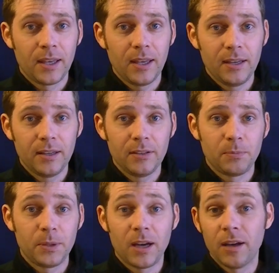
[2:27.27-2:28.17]
is
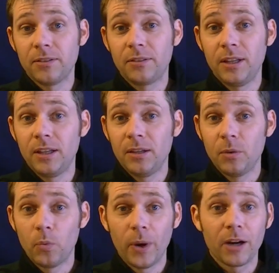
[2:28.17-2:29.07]
because the
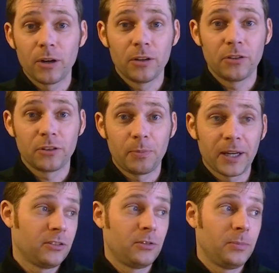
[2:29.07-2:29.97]
wearer is
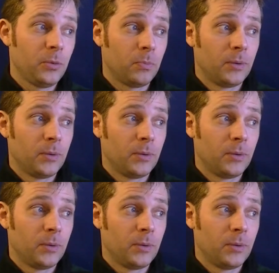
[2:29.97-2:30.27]
expected to be